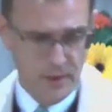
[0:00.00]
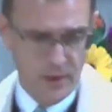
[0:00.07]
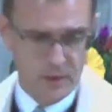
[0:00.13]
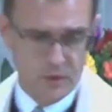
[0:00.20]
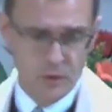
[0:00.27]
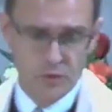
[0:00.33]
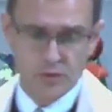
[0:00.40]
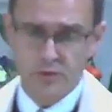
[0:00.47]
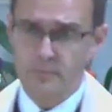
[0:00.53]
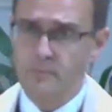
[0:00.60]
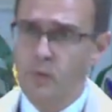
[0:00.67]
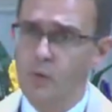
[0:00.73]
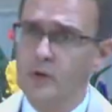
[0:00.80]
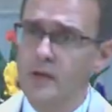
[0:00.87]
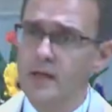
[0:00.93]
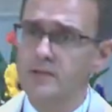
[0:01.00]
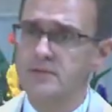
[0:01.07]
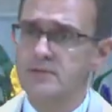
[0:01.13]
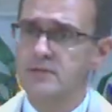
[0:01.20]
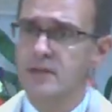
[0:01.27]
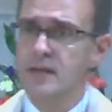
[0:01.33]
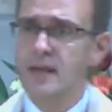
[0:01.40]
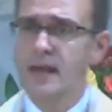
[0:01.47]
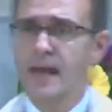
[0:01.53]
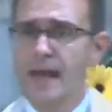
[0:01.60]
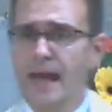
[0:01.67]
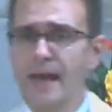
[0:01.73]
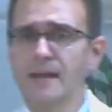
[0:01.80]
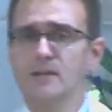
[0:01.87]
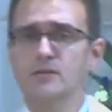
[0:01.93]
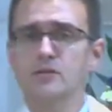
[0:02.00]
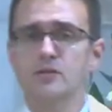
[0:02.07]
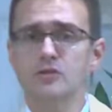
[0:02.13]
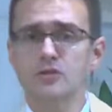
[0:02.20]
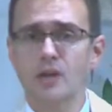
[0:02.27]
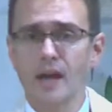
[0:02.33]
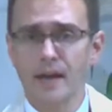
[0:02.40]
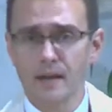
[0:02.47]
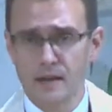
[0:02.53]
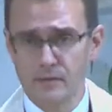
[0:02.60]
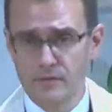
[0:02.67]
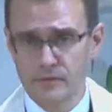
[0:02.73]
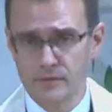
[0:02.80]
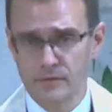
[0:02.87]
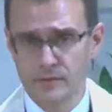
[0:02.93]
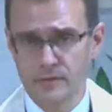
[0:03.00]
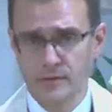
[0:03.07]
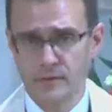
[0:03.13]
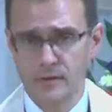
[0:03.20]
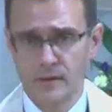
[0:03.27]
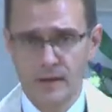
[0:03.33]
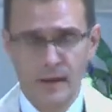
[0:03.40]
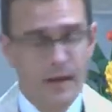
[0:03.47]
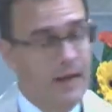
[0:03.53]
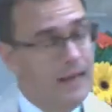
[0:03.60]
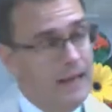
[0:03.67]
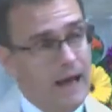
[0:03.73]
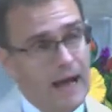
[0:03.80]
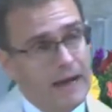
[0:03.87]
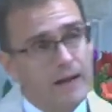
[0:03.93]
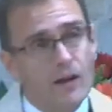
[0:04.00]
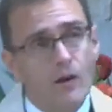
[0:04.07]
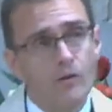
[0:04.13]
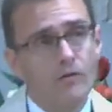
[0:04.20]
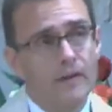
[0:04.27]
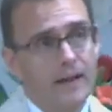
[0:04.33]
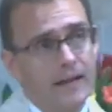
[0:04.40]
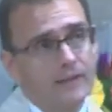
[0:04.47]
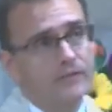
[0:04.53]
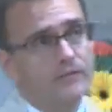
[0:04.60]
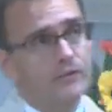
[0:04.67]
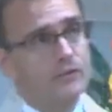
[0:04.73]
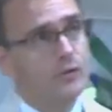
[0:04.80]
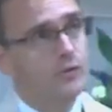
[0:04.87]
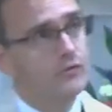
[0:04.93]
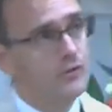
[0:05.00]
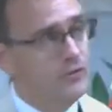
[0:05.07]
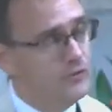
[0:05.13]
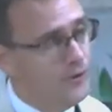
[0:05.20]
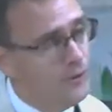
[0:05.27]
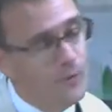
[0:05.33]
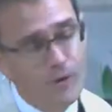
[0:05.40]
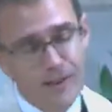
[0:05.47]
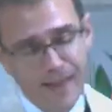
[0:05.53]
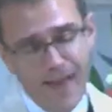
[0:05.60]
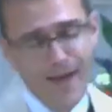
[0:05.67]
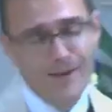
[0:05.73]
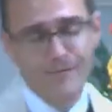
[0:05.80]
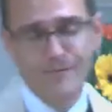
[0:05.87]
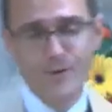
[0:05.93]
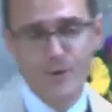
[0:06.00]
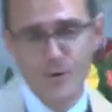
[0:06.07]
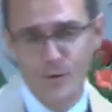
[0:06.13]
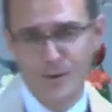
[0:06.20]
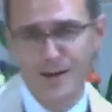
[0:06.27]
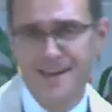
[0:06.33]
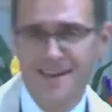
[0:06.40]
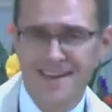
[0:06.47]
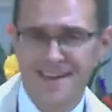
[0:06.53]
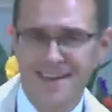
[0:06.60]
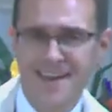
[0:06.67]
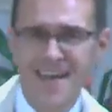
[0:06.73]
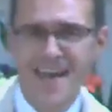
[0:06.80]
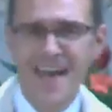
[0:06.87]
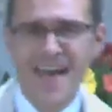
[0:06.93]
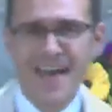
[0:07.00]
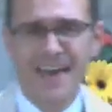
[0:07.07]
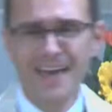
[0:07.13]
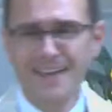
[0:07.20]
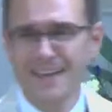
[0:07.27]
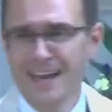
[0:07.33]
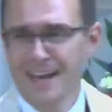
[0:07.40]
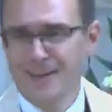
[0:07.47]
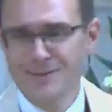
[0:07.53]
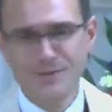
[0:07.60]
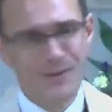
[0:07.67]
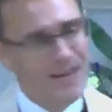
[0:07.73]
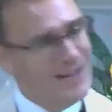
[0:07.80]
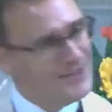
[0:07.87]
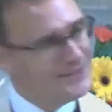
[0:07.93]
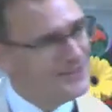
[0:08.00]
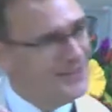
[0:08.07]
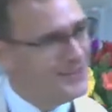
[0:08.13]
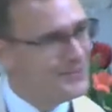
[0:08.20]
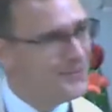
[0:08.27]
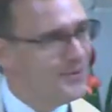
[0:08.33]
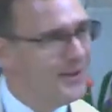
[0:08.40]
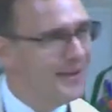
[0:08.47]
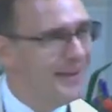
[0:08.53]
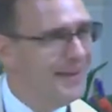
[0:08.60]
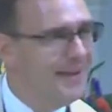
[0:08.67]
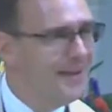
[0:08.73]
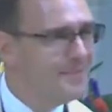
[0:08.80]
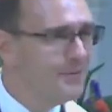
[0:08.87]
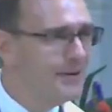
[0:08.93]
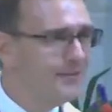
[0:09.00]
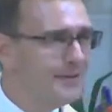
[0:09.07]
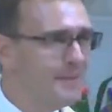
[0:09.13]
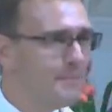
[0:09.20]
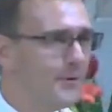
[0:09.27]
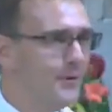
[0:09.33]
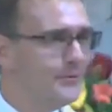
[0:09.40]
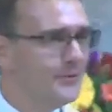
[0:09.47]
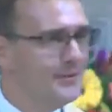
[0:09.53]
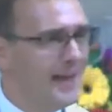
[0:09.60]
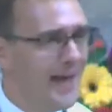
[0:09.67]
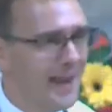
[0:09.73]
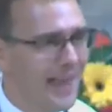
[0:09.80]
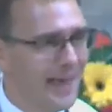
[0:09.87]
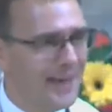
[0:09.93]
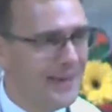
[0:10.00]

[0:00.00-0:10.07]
to support us and to check us. Now, I know that institutions are really out of vogue, and it's really pretty typical to not like